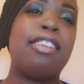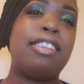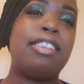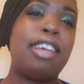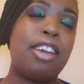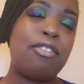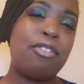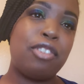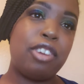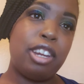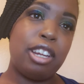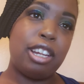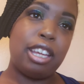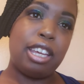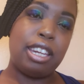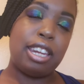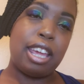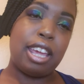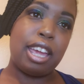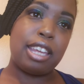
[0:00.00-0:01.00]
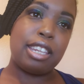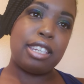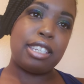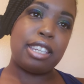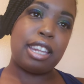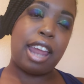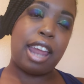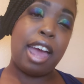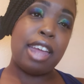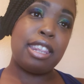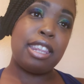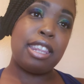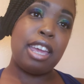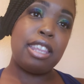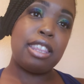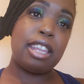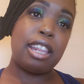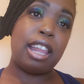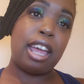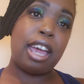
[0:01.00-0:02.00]
Definitely dancing. I
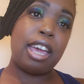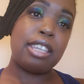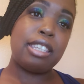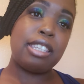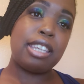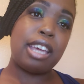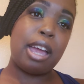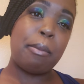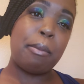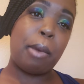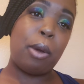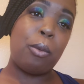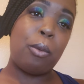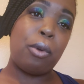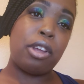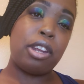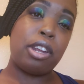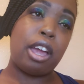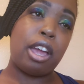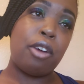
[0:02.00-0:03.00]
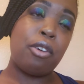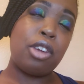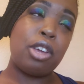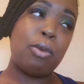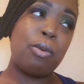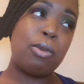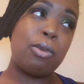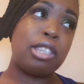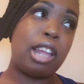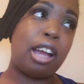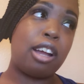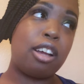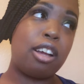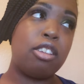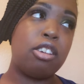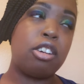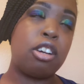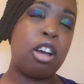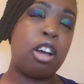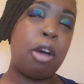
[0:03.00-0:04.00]
think the last time I went out, it was like a
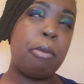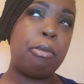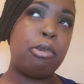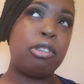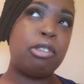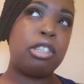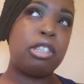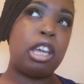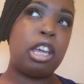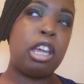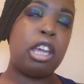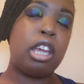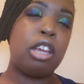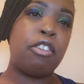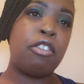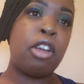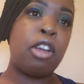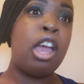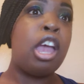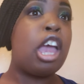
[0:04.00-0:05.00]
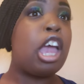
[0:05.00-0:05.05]
little couples thing.